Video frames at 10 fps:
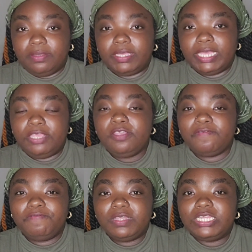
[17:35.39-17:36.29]
Okay. You
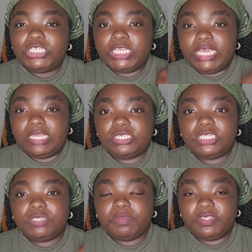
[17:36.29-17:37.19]
can feel the
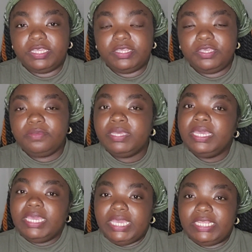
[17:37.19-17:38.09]
changes within you.
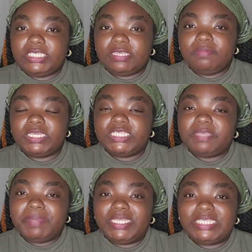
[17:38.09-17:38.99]
And sometimes
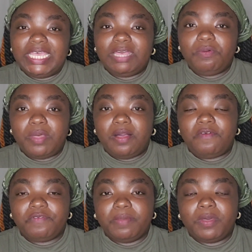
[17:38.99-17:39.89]
it might take a
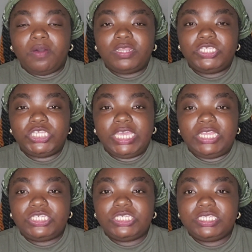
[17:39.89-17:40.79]
while from all the
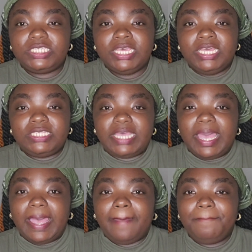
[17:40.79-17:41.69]
changes to
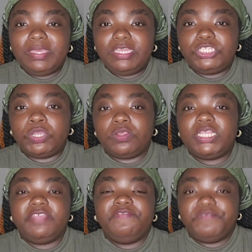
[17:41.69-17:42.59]
happen
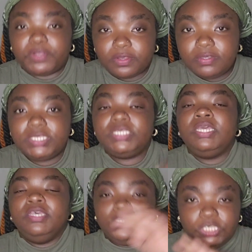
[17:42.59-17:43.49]
internally first.
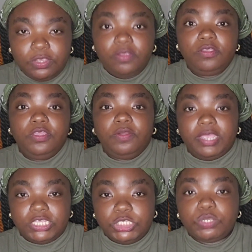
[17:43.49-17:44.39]
So your, your
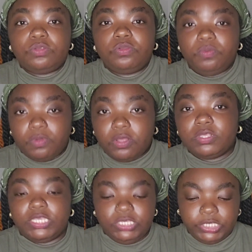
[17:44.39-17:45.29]
external
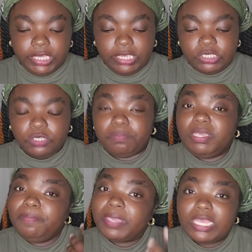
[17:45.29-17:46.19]
world can change. So
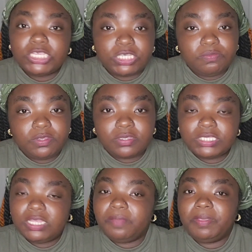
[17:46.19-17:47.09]
be patient with
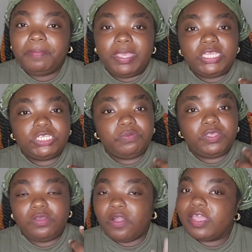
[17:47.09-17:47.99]
yourself. Be patient
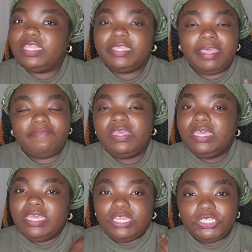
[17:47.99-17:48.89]
where you are in life.
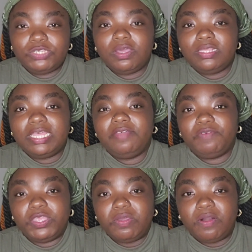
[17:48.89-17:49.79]
Enjoy life
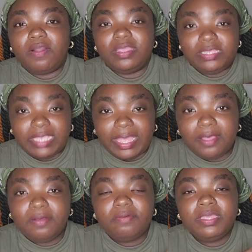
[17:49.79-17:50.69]
where you are
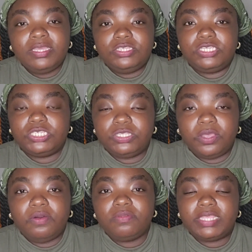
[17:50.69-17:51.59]
now. Just
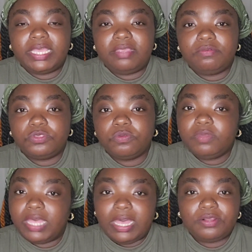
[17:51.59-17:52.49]
know that
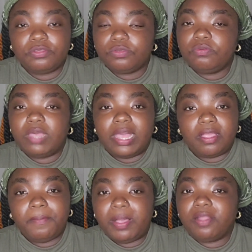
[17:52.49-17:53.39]
through God or through
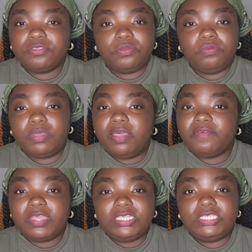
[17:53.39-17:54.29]
higher power, through
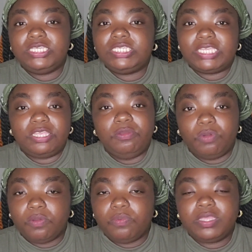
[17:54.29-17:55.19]
whatever entities that you
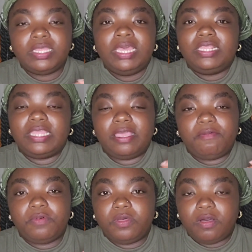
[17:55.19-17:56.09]
work with,
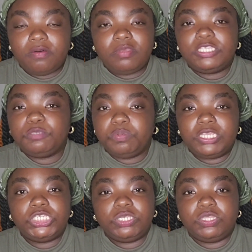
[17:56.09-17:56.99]
they will always
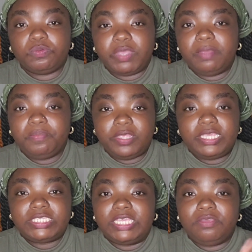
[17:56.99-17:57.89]
place you in the right
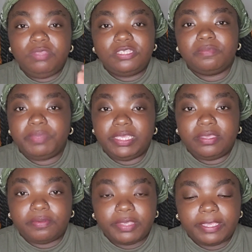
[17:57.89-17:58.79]
place that you need to
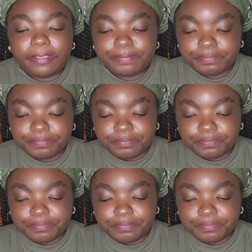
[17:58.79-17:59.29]
be. Okay.